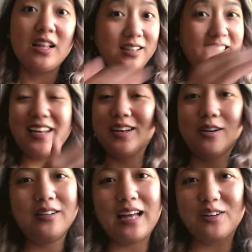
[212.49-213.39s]
Lay it
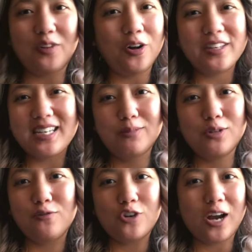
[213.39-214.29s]
all out of all the times
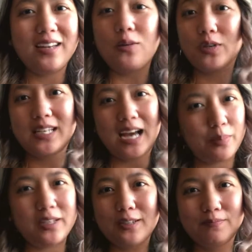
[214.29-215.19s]
you've tried and what's
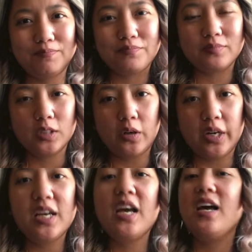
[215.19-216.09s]
happened, right?